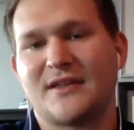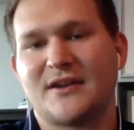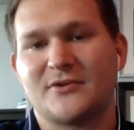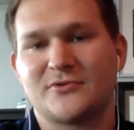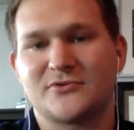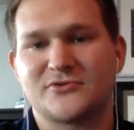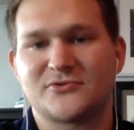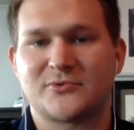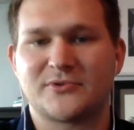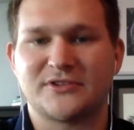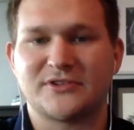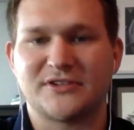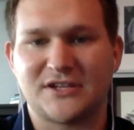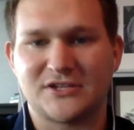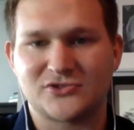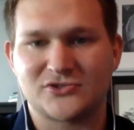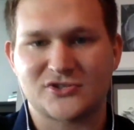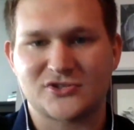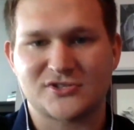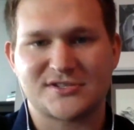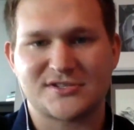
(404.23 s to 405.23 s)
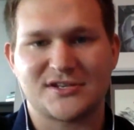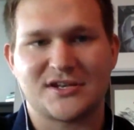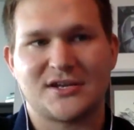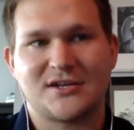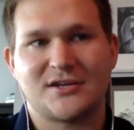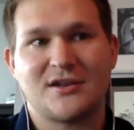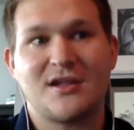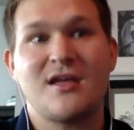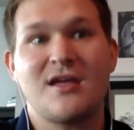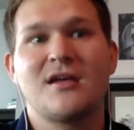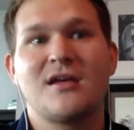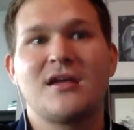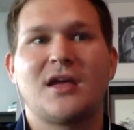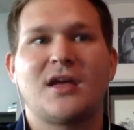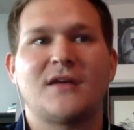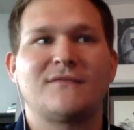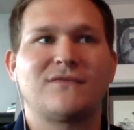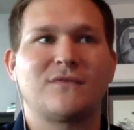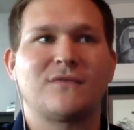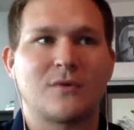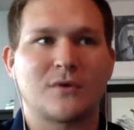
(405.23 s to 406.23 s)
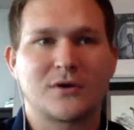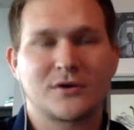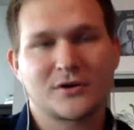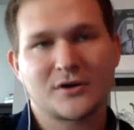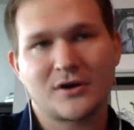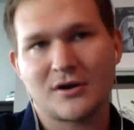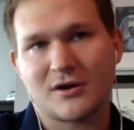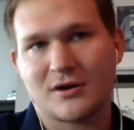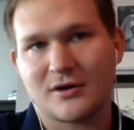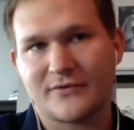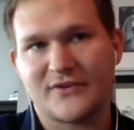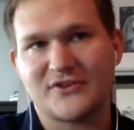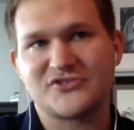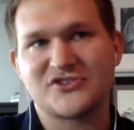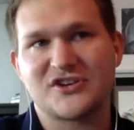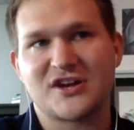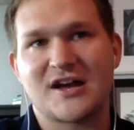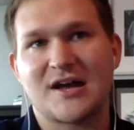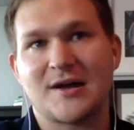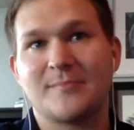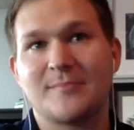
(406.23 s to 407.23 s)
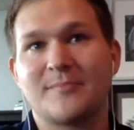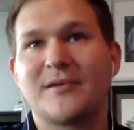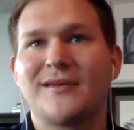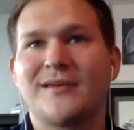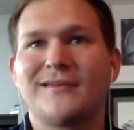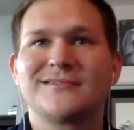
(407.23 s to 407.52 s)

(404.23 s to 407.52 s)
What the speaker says: that I was really interested in and foregone the job.